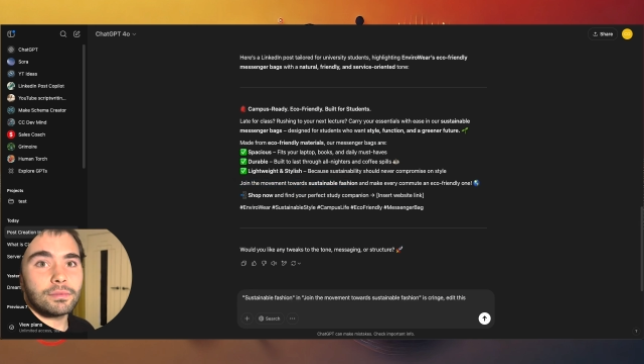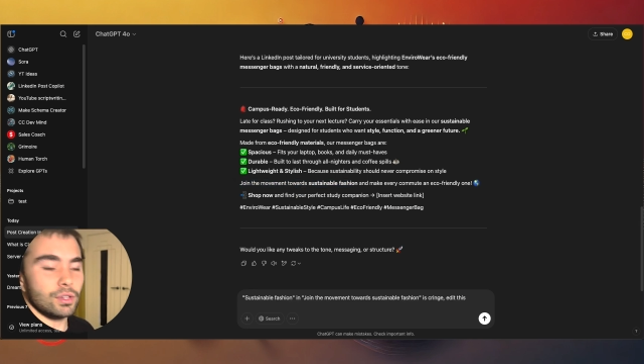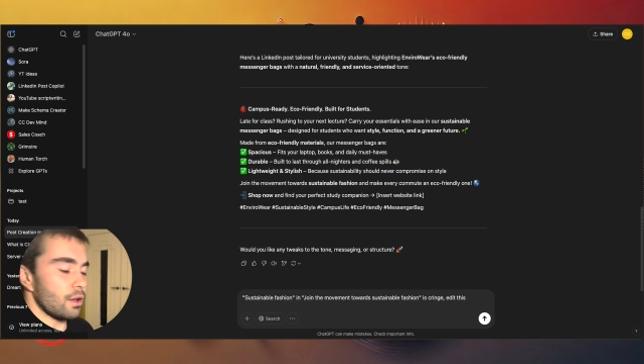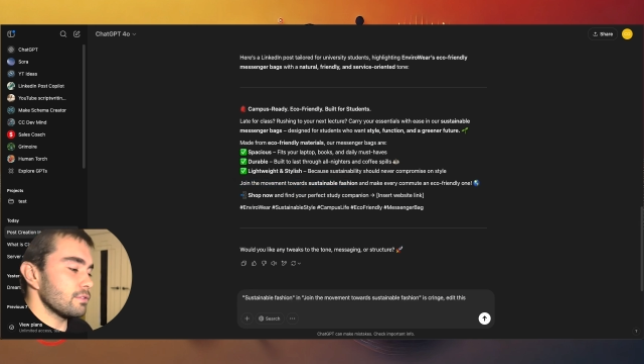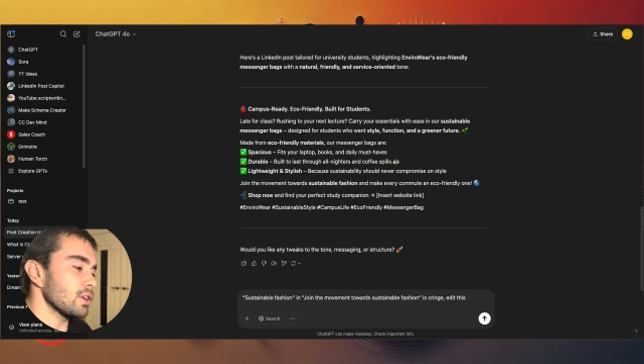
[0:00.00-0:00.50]
so
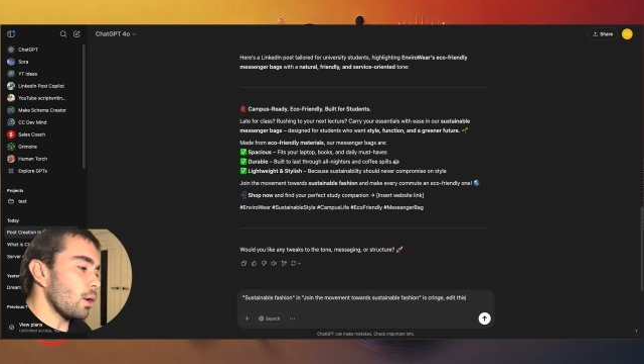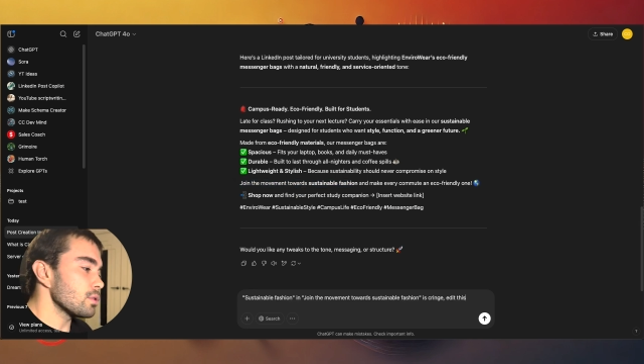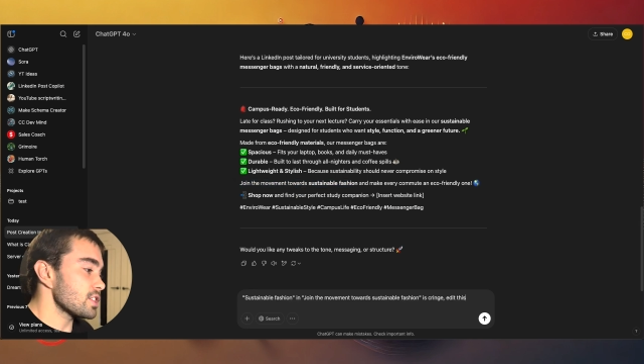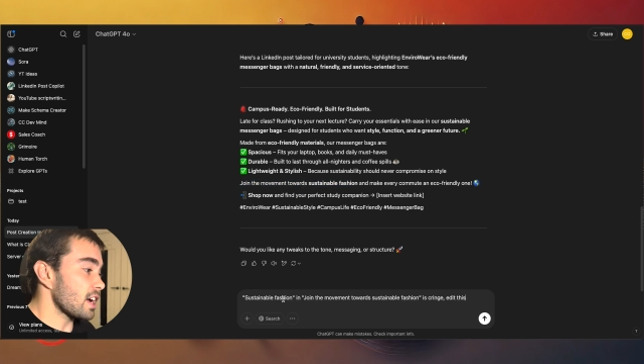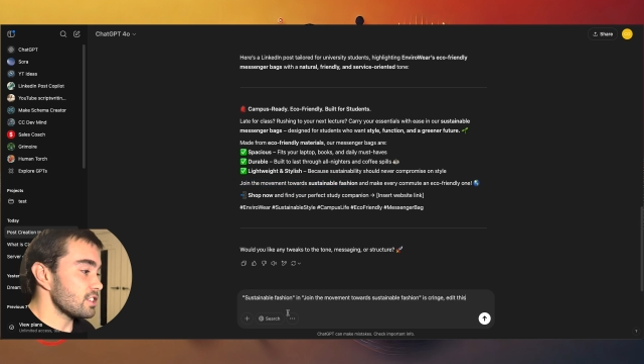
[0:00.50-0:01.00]
I've told
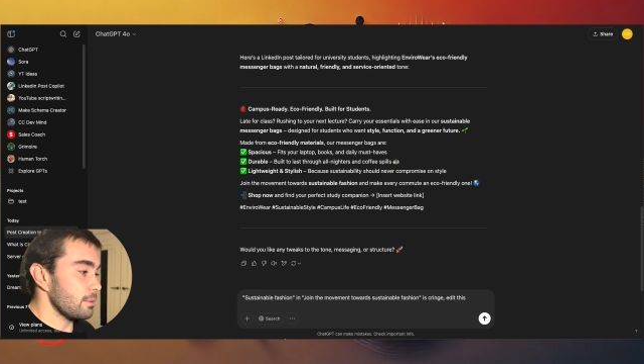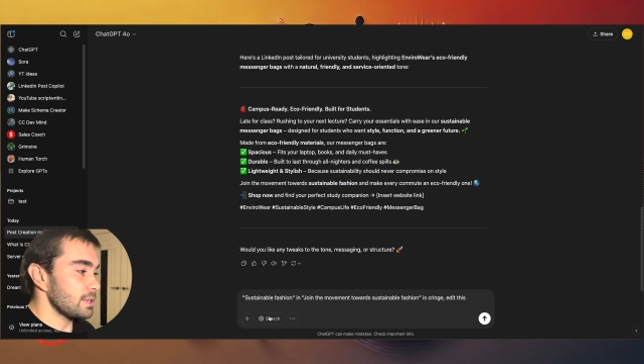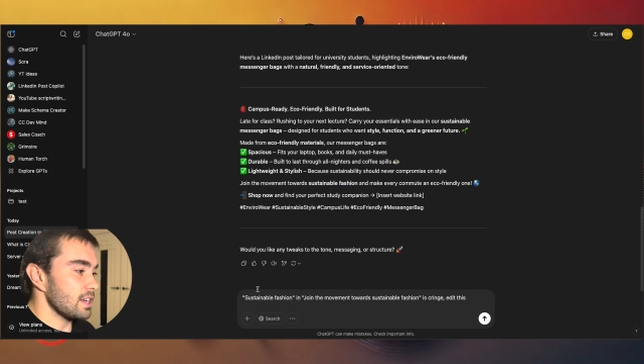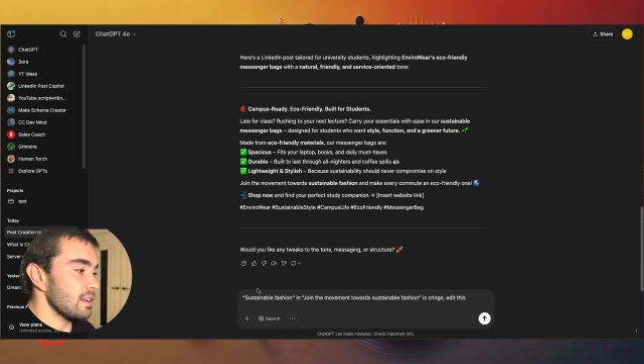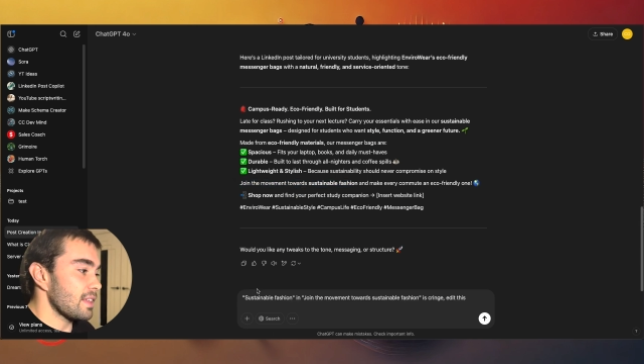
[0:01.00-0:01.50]

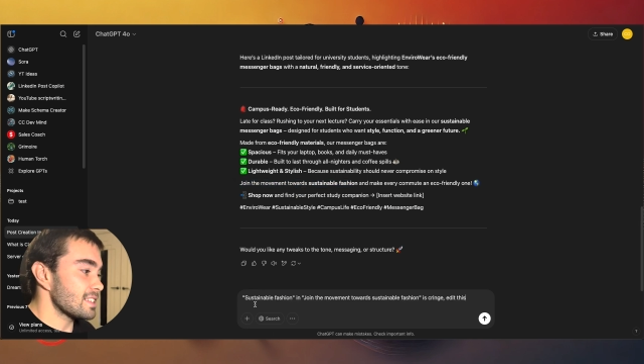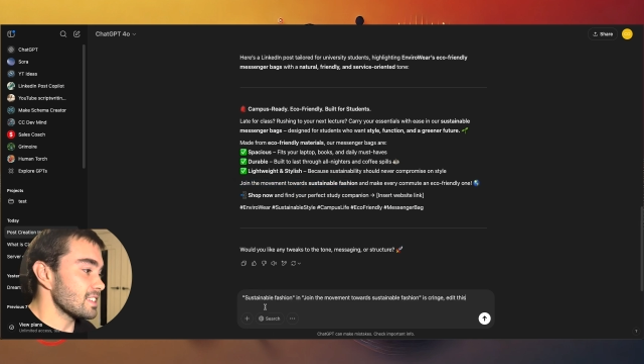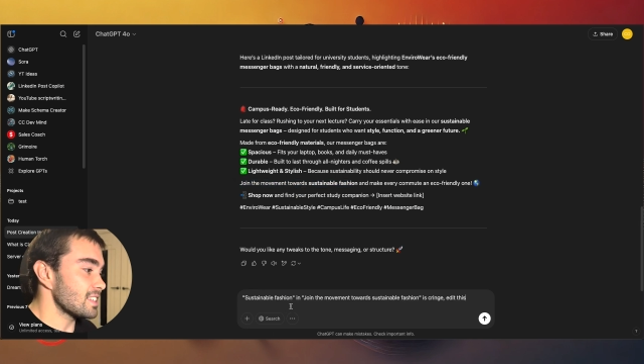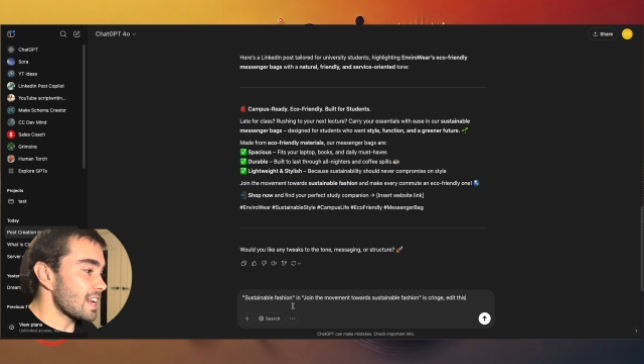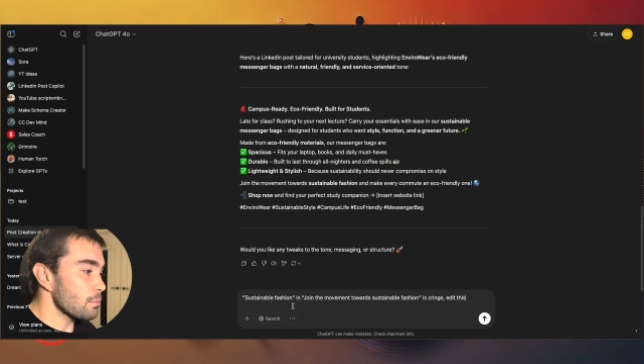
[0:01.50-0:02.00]
ChatGPT that
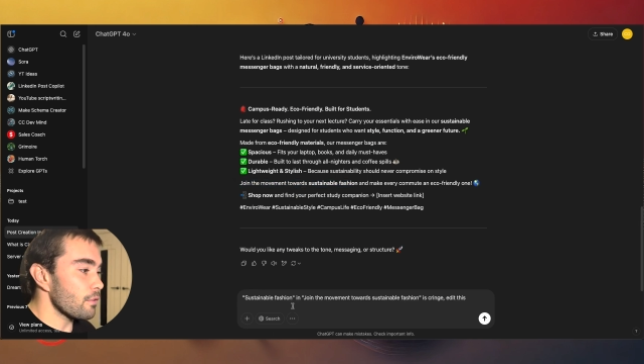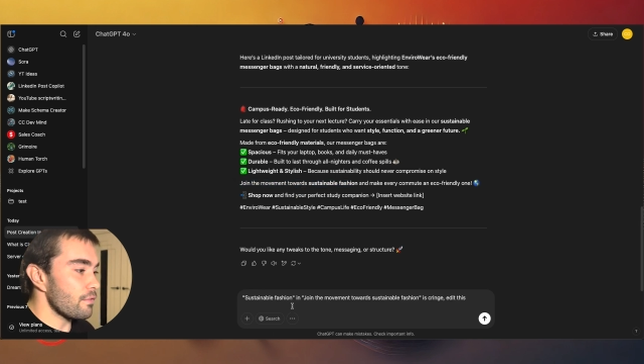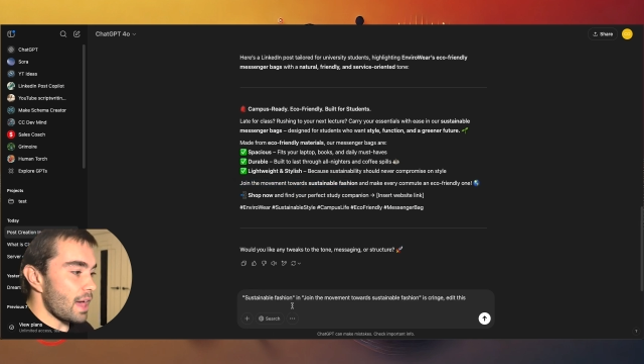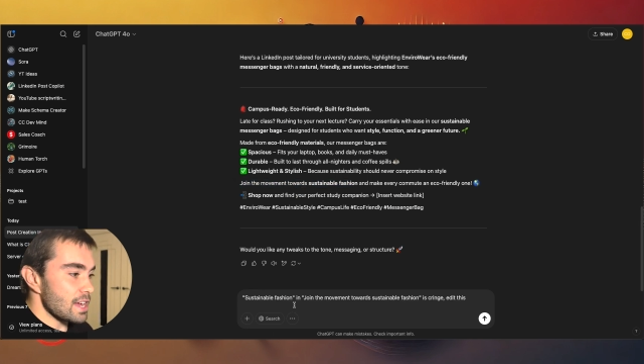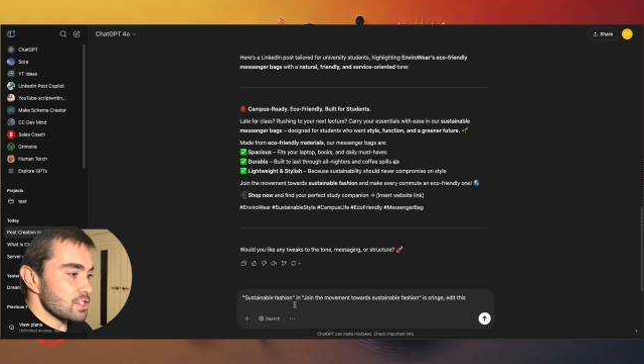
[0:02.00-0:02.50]
sustainable
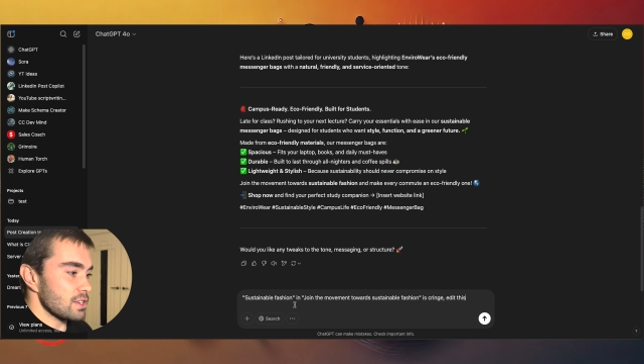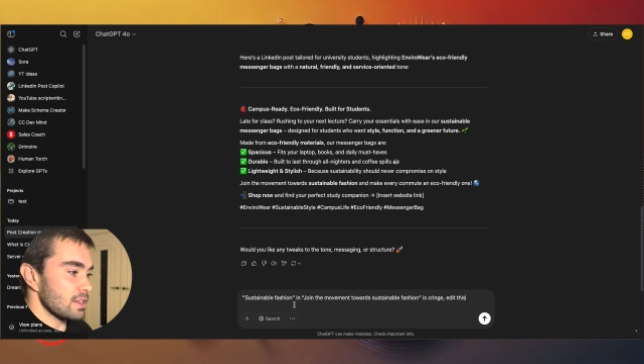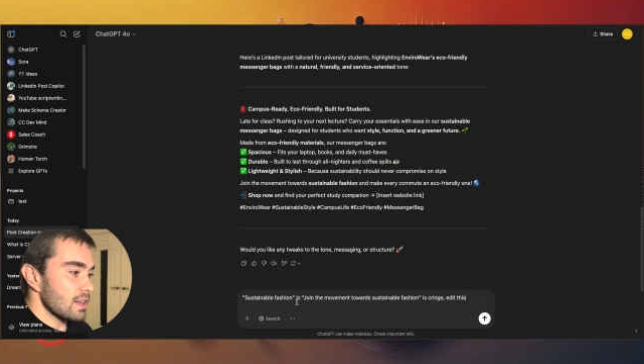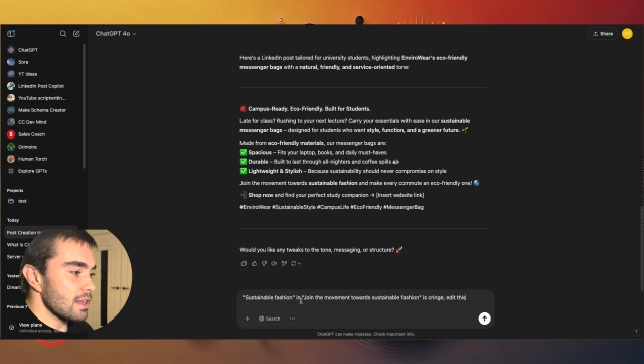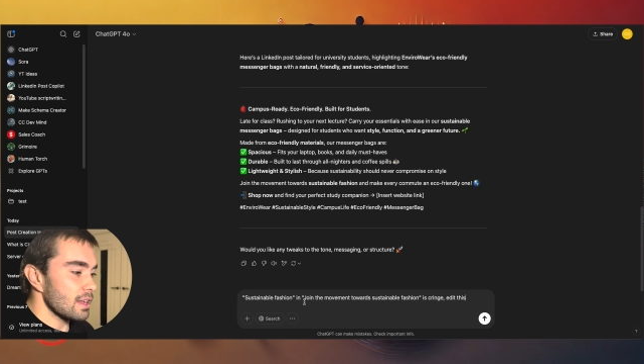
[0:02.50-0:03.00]
fashion